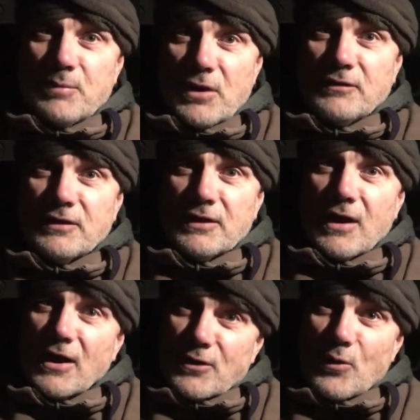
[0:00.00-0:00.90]
But
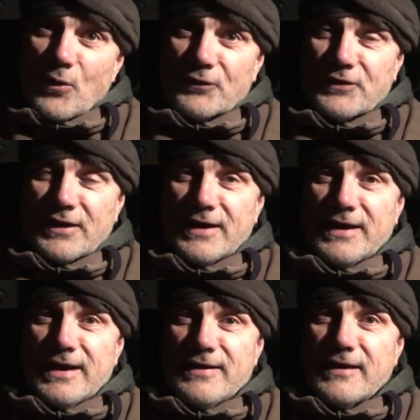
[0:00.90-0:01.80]
I caught,
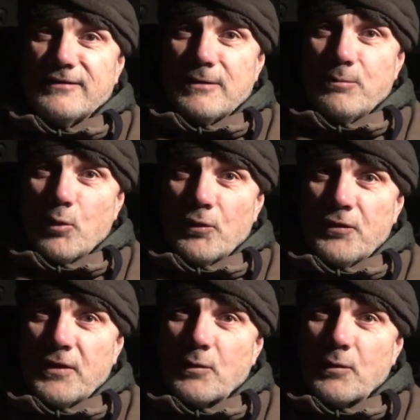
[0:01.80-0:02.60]
and that's the important thing. The